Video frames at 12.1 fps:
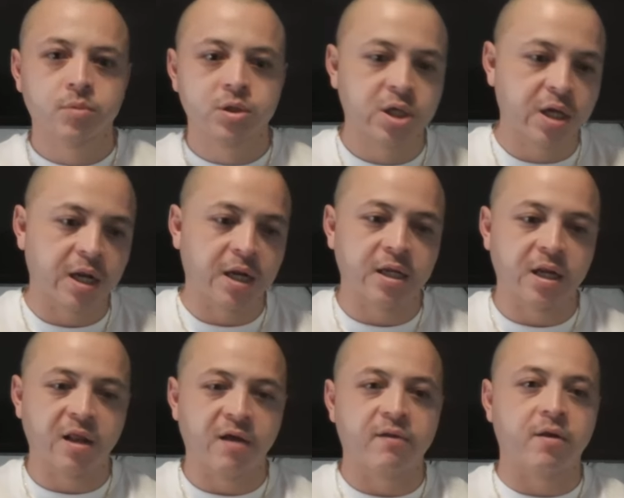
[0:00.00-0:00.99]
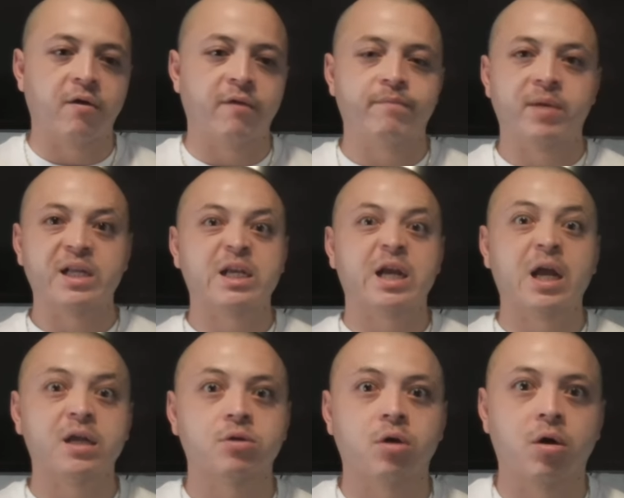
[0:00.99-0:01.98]
shit I need to let it off my
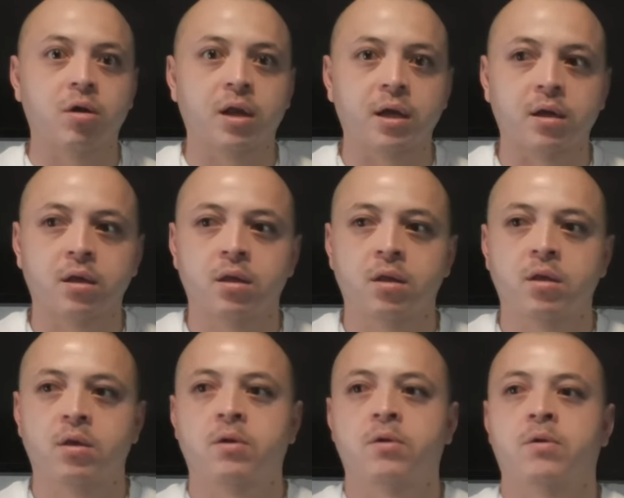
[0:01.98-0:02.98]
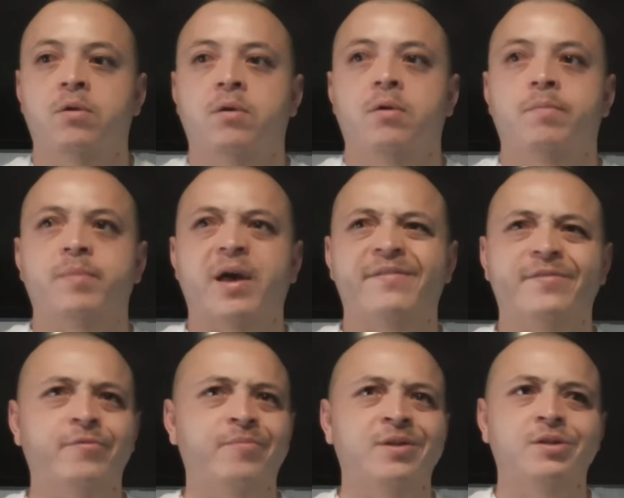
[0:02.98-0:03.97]
chest, dog. Like, I
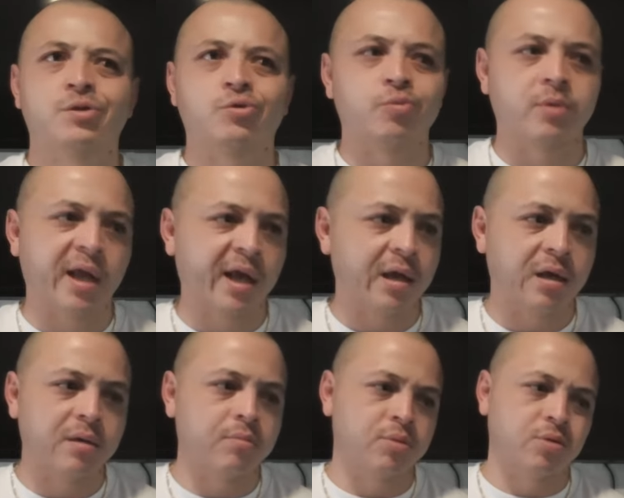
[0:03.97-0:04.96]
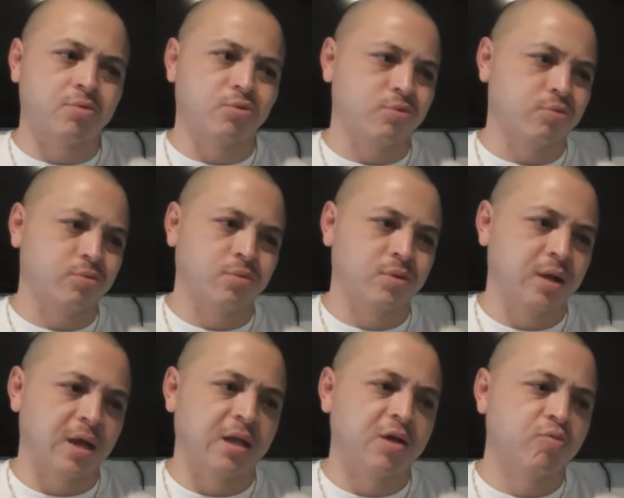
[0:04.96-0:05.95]
never mention no names or
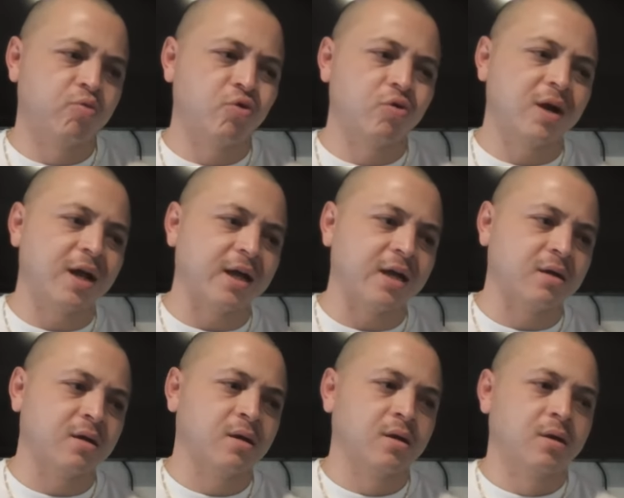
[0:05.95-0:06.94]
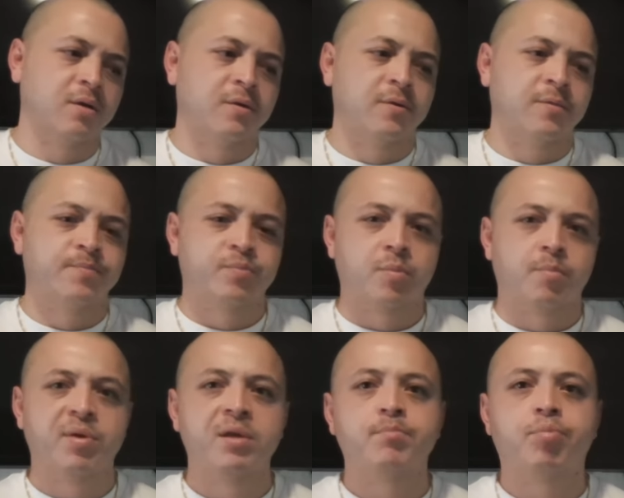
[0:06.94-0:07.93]
any real, like,
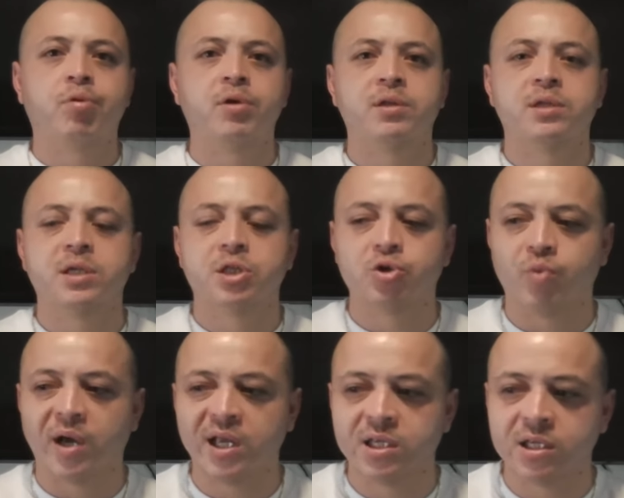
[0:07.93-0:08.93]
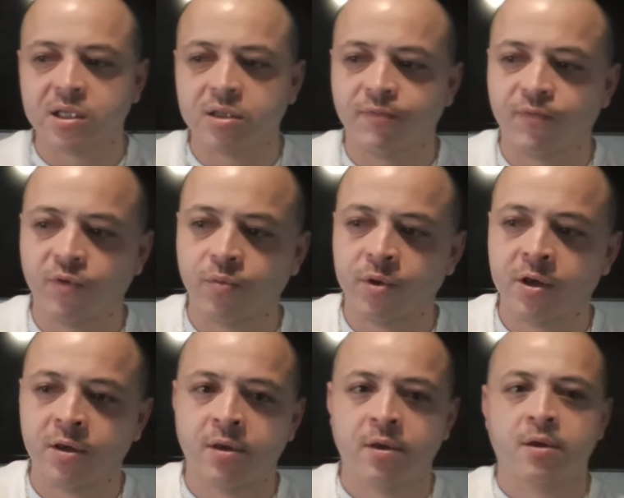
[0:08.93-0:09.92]
pinpoint situations, you feel me?
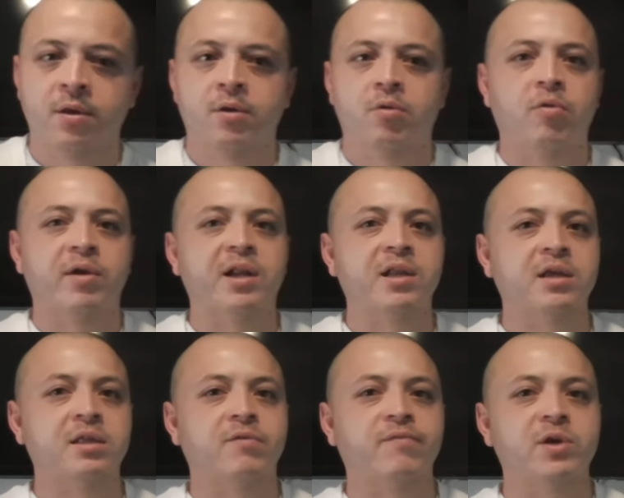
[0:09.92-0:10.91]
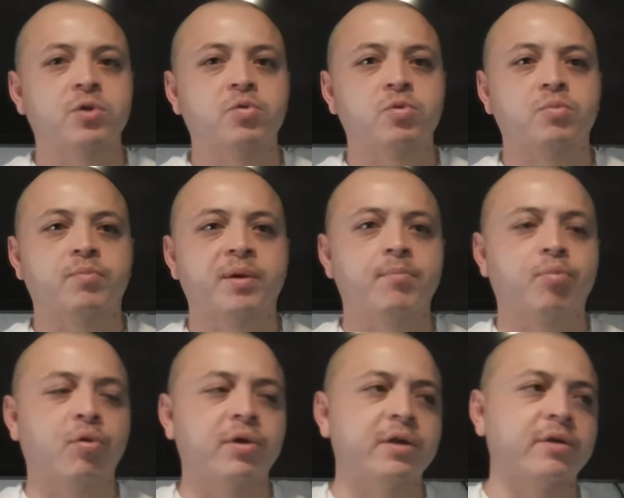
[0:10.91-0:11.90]
With any individuals,
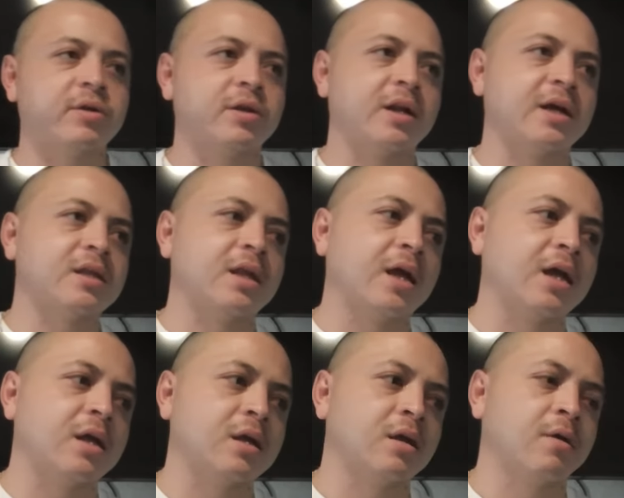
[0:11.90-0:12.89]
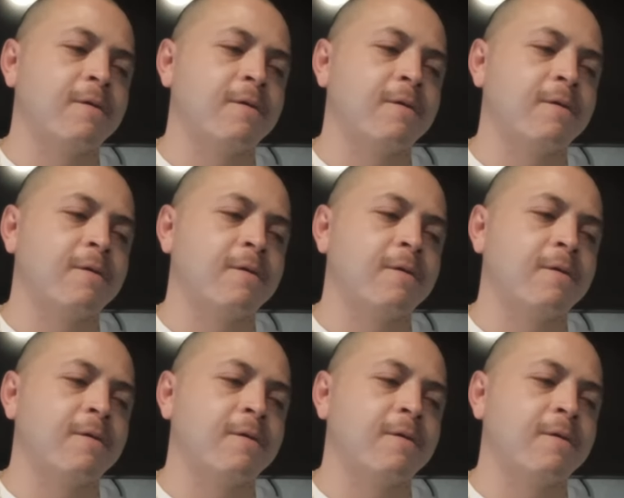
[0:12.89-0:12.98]
pinpoint anything like that.